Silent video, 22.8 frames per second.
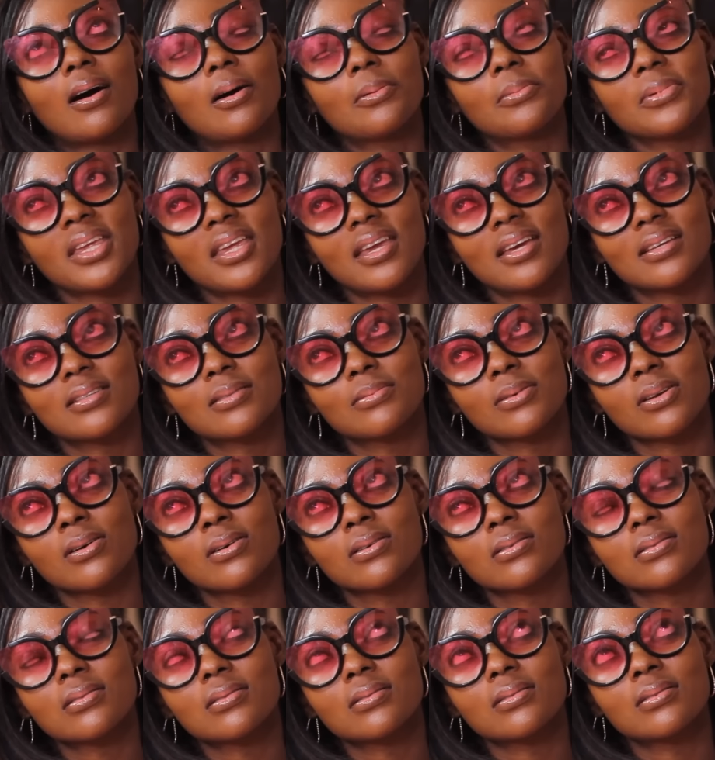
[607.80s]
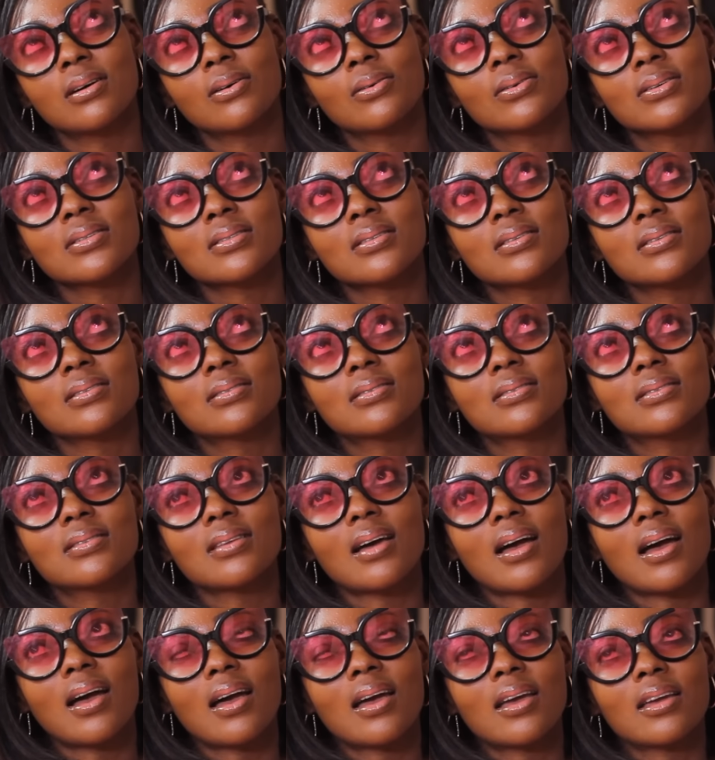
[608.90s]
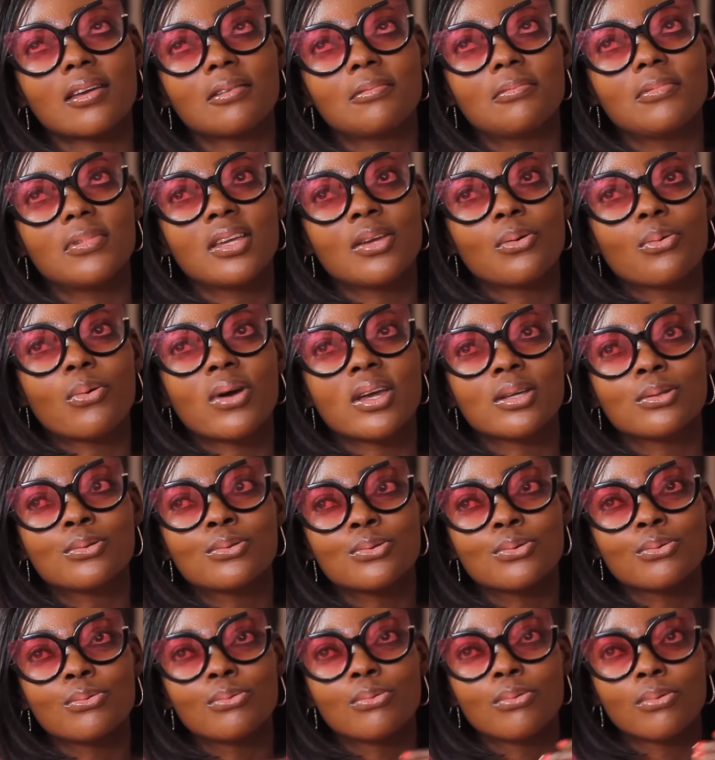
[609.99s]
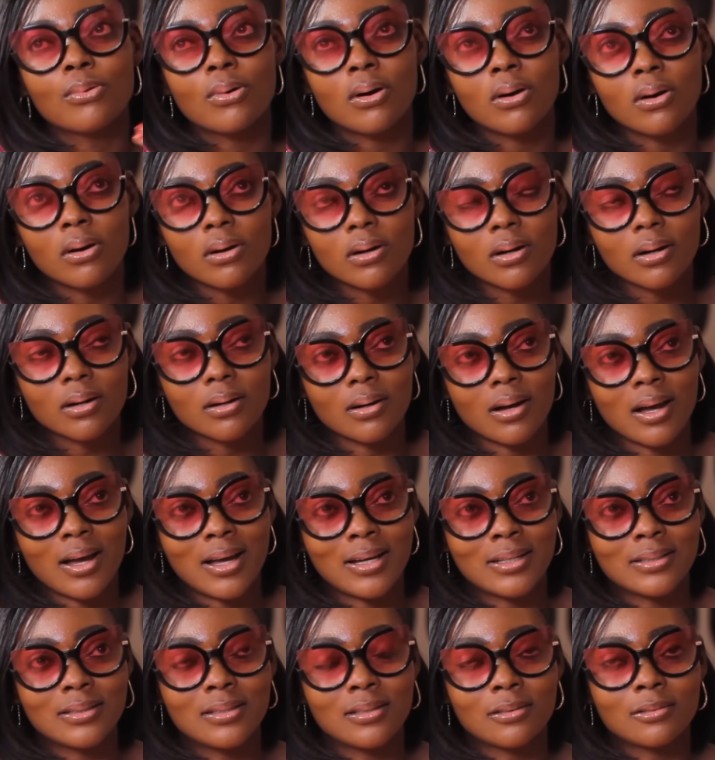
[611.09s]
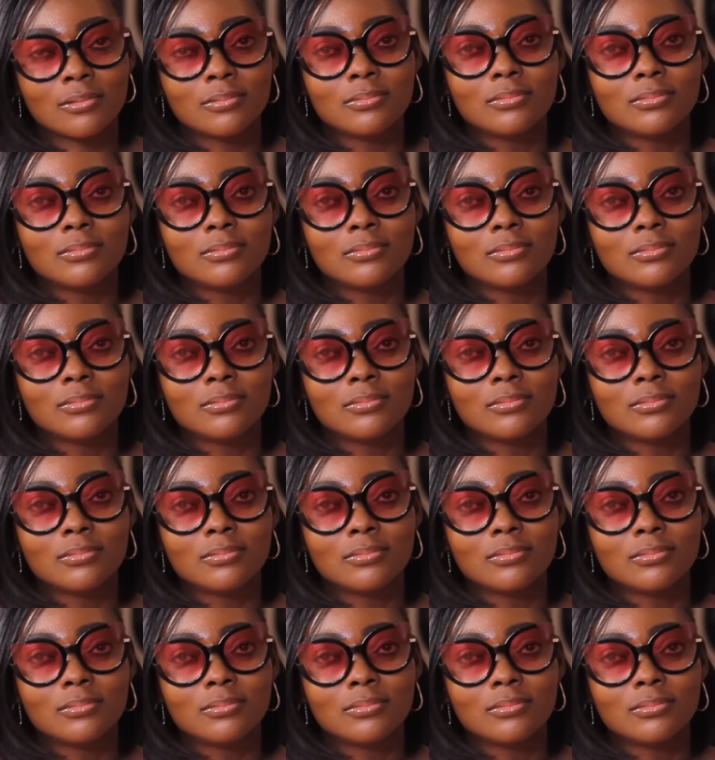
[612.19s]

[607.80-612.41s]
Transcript: Oh, yes, because there was a time he went to work and